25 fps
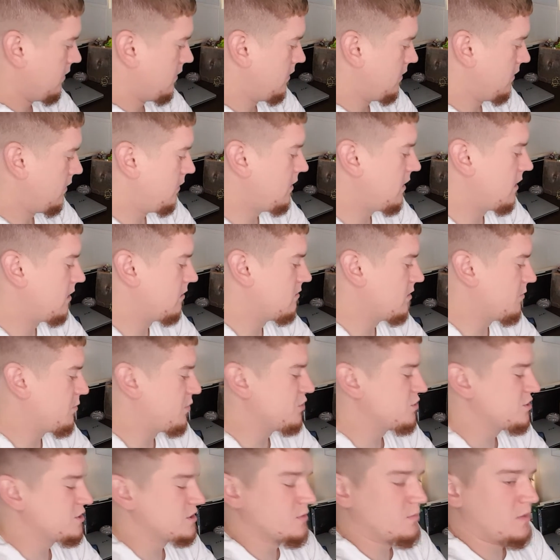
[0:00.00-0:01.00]
Alright, I
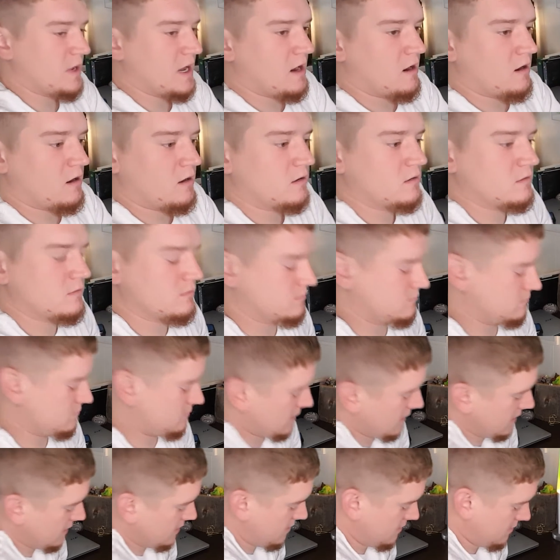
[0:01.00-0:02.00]
pushed the power. I
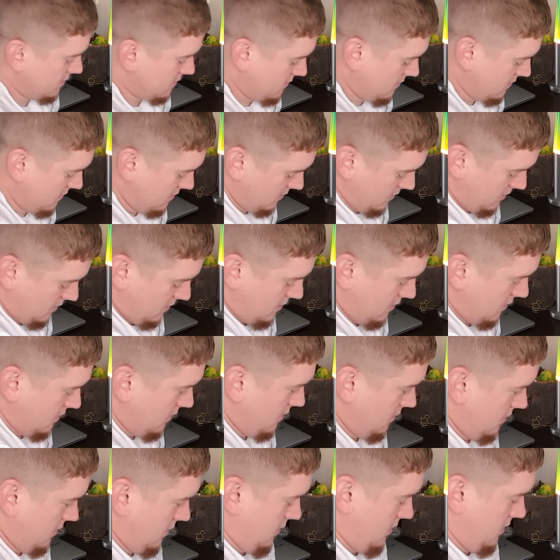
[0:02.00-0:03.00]
had to
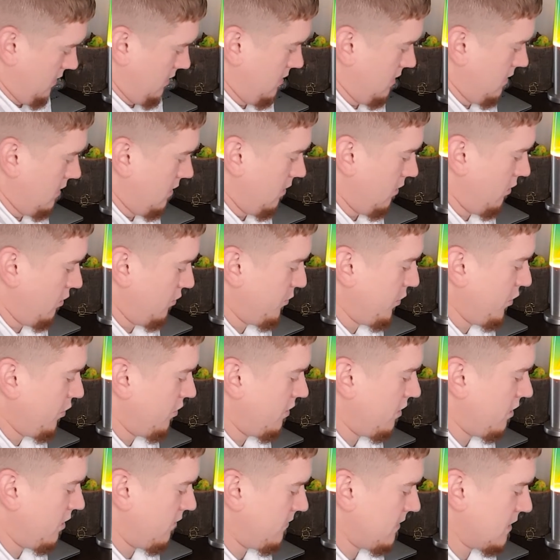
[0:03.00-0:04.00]
hard boot
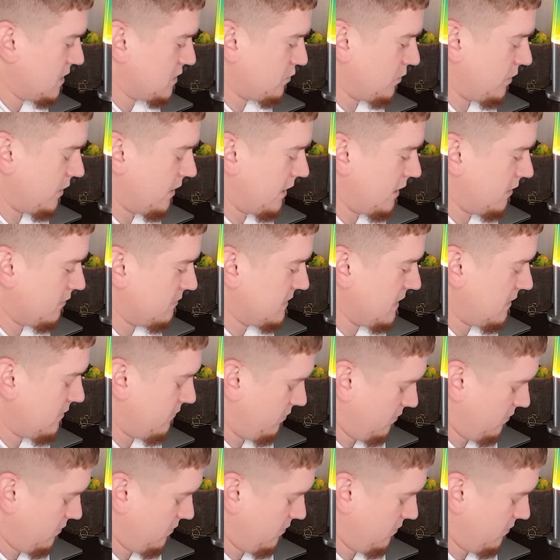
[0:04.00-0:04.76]
it off. That's why I held down